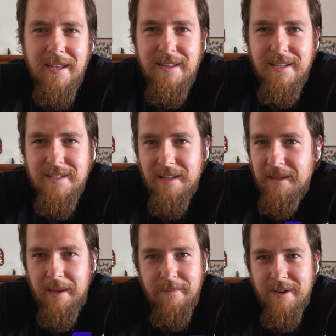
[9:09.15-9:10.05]
It is, and
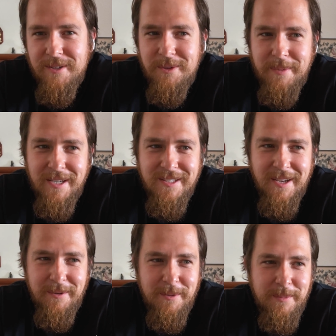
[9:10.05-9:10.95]
I'm very surprised
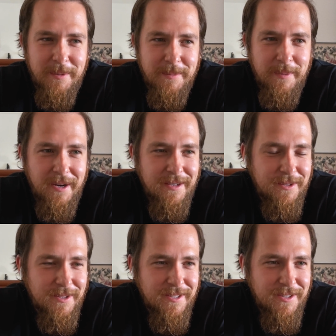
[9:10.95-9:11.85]
how you prepared to
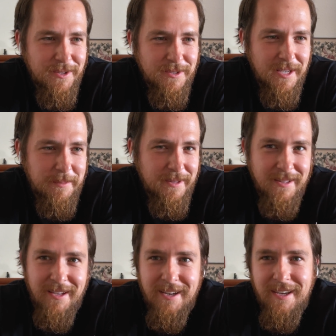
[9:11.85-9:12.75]
this news. I
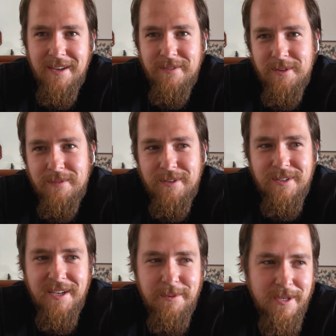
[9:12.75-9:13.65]
mean, I have no
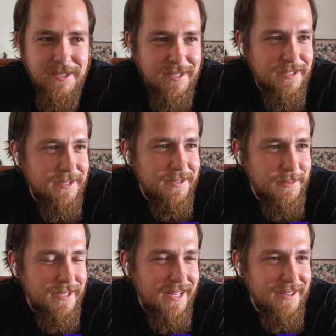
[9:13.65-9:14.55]
further questions. Well done,